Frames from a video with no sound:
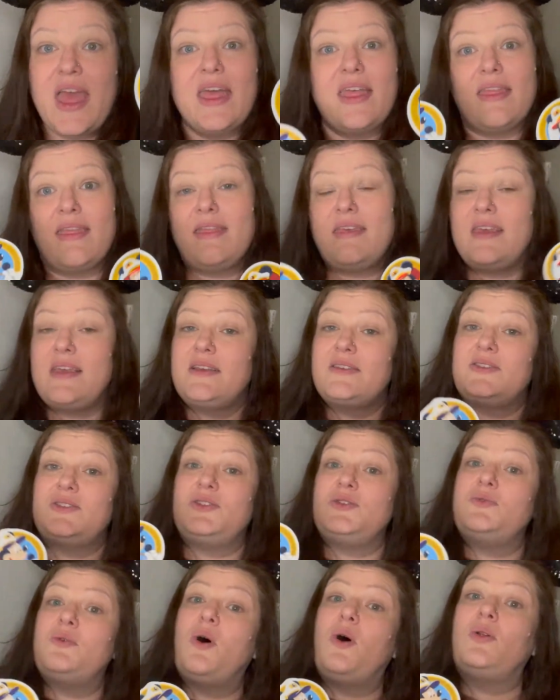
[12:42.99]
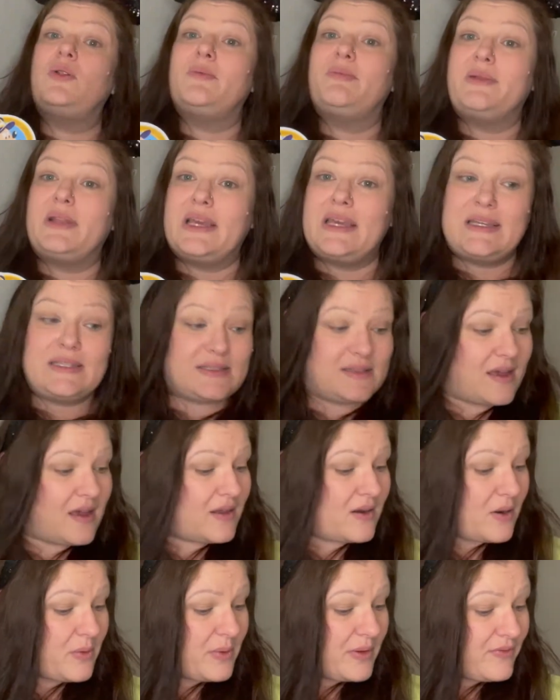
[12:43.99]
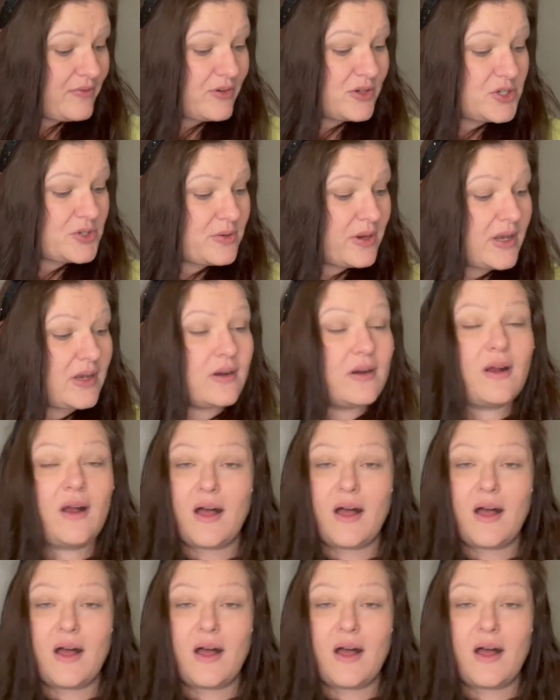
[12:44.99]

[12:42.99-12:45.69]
these do hold a place on our refrigerator